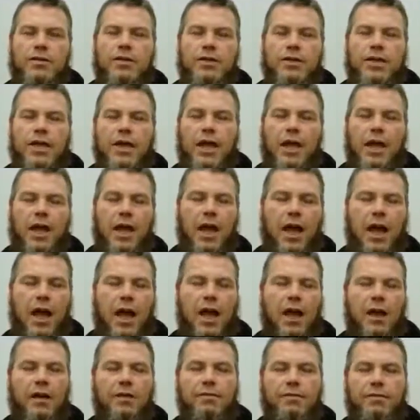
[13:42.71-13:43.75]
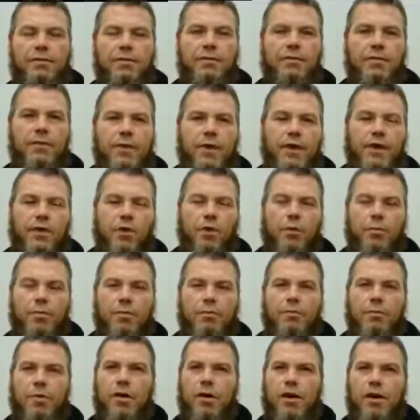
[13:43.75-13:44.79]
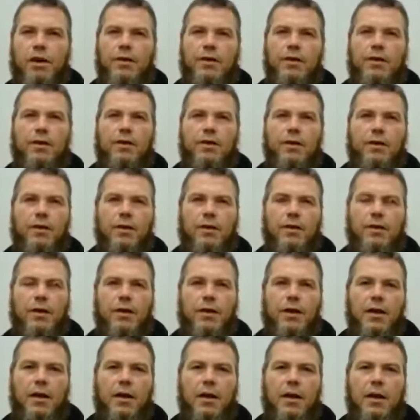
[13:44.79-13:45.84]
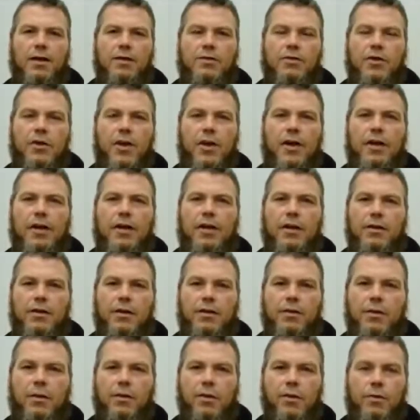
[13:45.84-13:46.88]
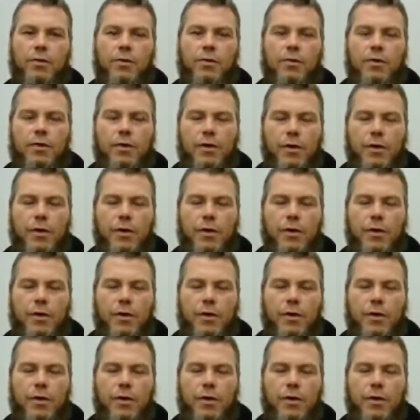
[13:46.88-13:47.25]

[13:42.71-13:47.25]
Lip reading: just have an open mind and try to get to know.